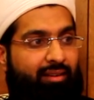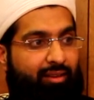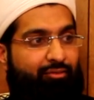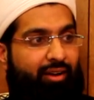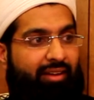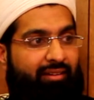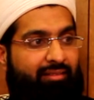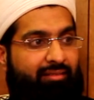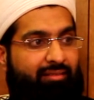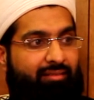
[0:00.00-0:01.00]
fire.
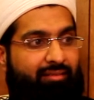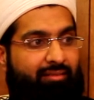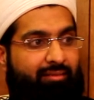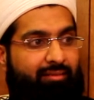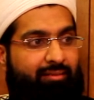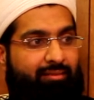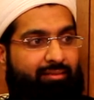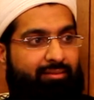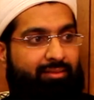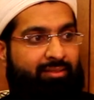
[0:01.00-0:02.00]

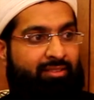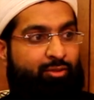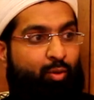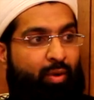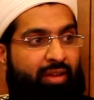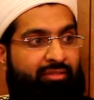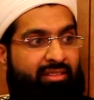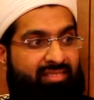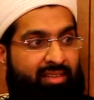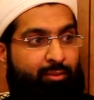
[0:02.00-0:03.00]
There's no way of
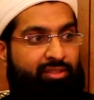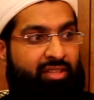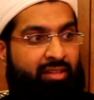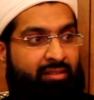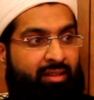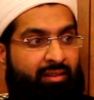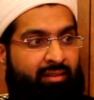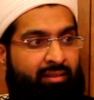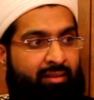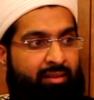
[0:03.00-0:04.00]
extinguishing it there.
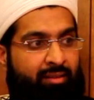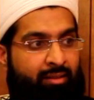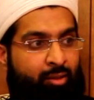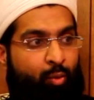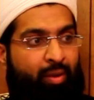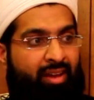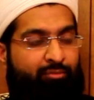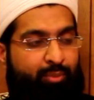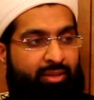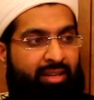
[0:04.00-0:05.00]
No way of
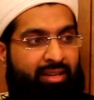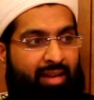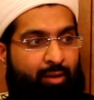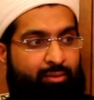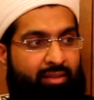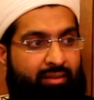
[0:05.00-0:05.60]
putting it out